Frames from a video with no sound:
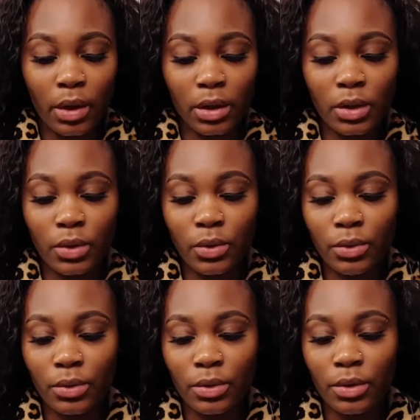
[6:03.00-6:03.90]

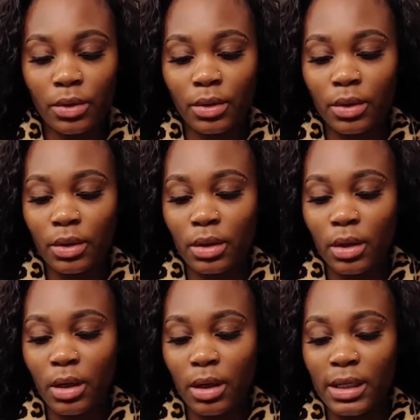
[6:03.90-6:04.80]
glue.
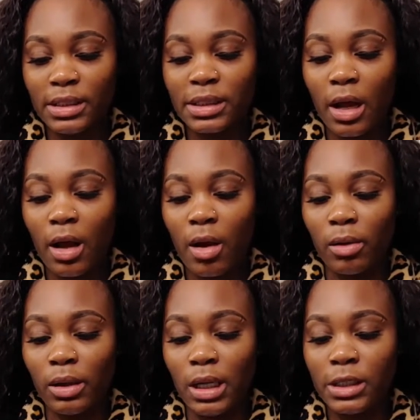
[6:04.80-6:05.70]
It's
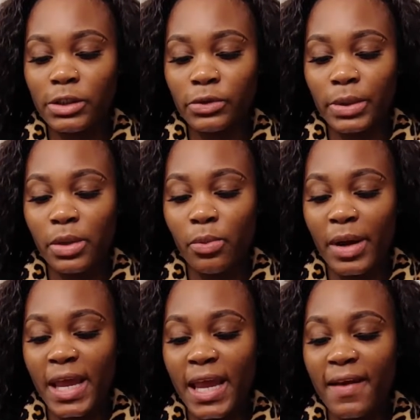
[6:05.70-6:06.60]
called Luxury
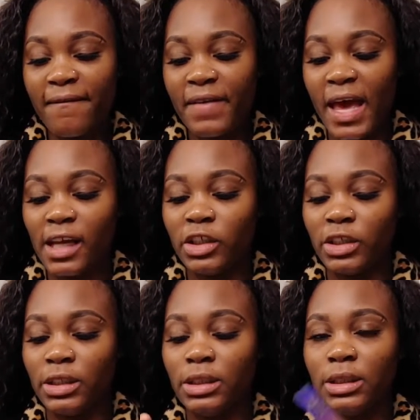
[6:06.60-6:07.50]
Wig
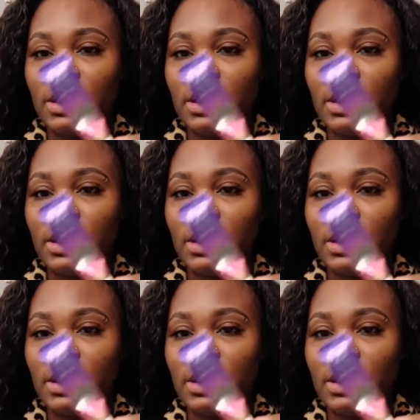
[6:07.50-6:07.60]
Fashion.